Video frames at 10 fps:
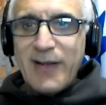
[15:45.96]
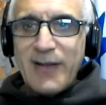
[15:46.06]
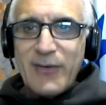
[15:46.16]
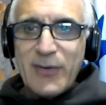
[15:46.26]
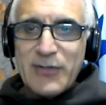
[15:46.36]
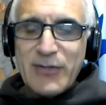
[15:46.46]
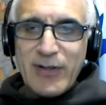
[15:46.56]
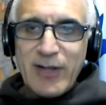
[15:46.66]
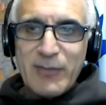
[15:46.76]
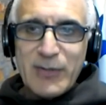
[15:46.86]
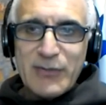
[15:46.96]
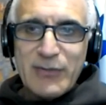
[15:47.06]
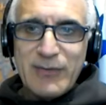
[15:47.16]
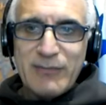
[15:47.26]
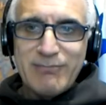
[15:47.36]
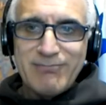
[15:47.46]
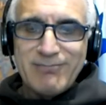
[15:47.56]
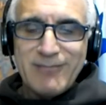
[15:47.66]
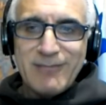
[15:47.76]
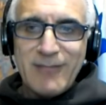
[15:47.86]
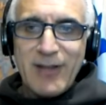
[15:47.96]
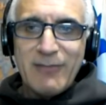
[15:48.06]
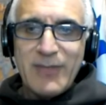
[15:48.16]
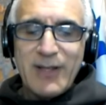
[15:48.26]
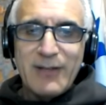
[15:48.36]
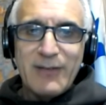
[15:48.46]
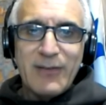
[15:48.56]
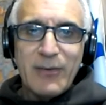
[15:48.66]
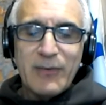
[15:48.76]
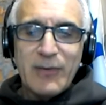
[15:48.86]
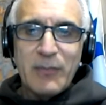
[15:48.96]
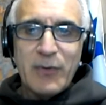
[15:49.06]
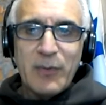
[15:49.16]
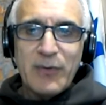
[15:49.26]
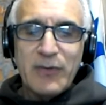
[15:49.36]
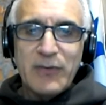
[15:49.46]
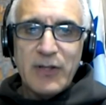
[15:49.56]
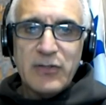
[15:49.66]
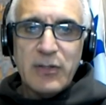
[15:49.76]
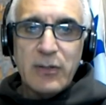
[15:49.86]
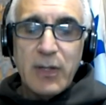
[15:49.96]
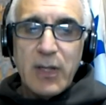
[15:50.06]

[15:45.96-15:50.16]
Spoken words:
which the government shouldn't have made. So it seems almost intentional.